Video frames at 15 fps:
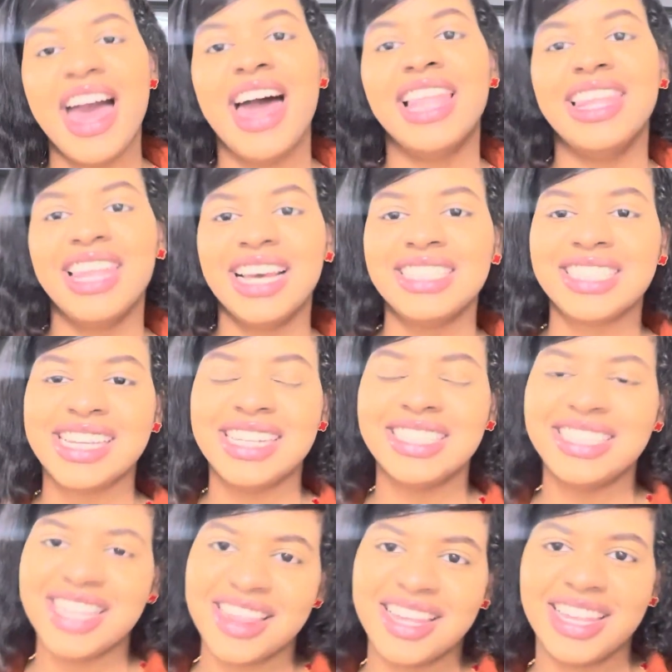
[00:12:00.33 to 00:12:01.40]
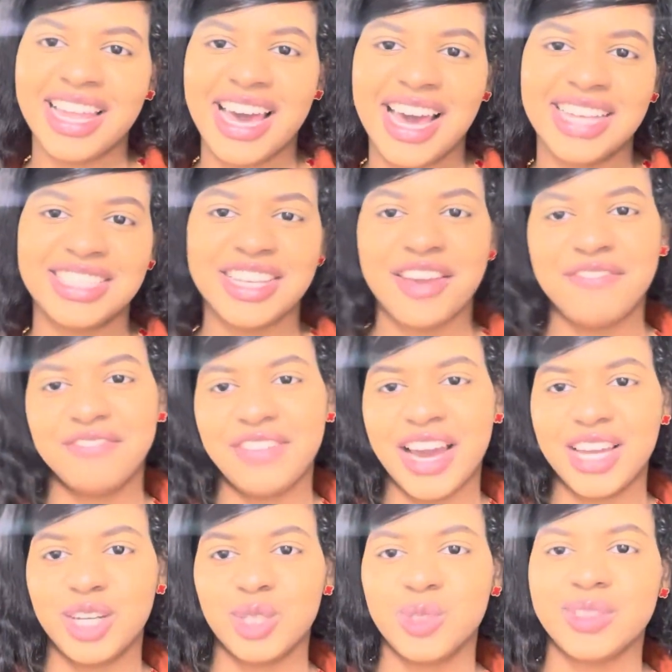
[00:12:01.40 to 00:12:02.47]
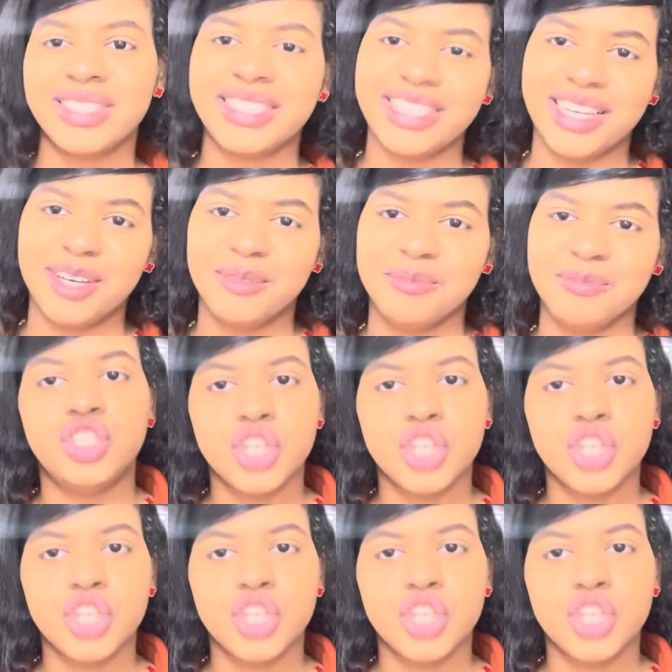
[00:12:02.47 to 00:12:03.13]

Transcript: Let's get into the last and final tip.